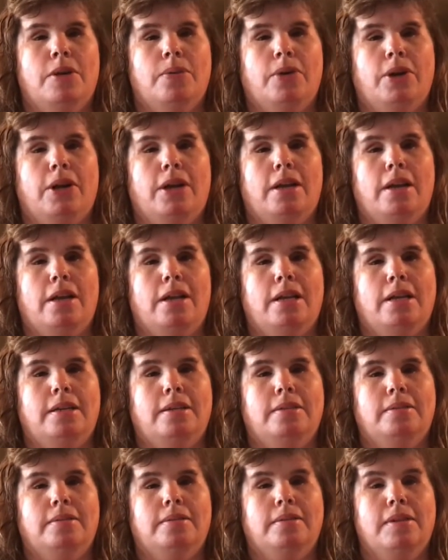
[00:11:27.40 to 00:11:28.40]
They're working on it.
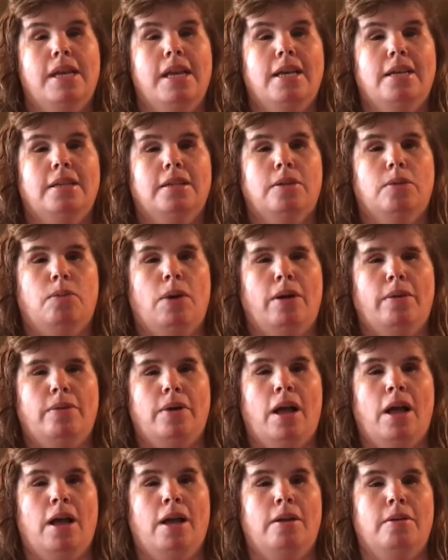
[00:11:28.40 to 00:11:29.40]

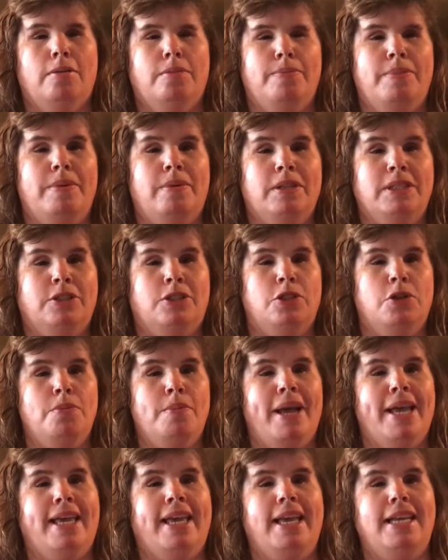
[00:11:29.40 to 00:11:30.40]
Well, do
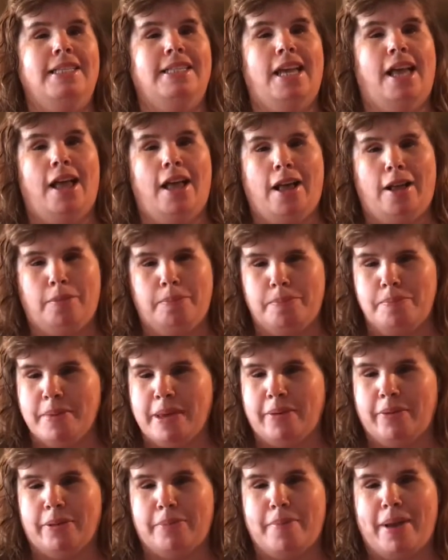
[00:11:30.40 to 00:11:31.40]
my kids help
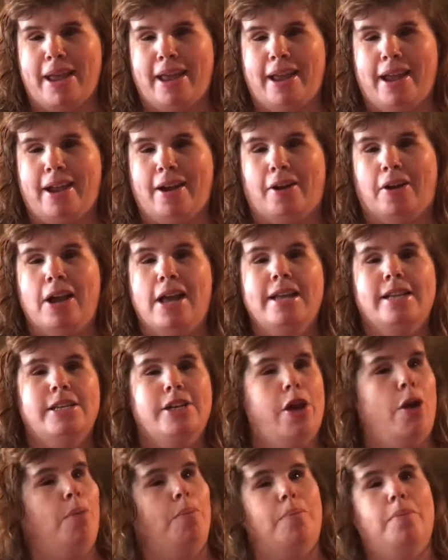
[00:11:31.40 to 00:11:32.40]
me with my hair?
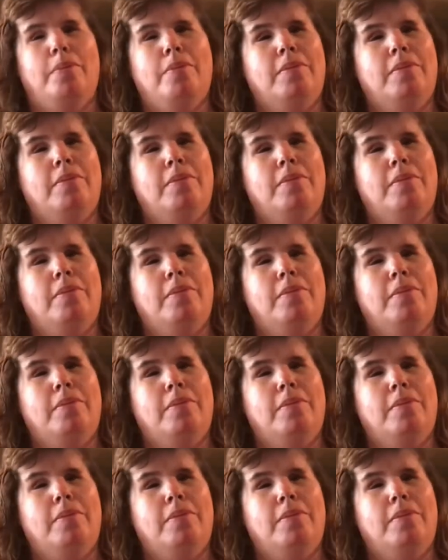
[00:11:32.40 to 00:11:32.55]
Nope.